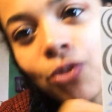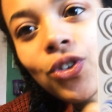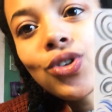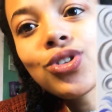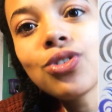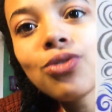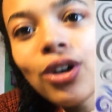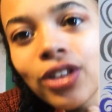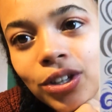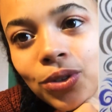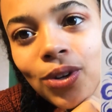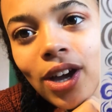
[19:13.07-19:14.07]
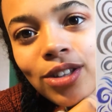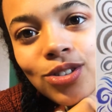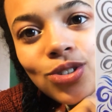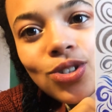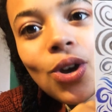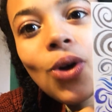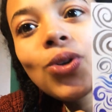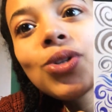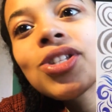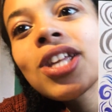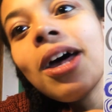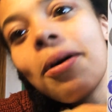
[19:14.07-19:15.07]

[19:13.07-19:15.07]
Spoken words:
first of all, that you guys chose.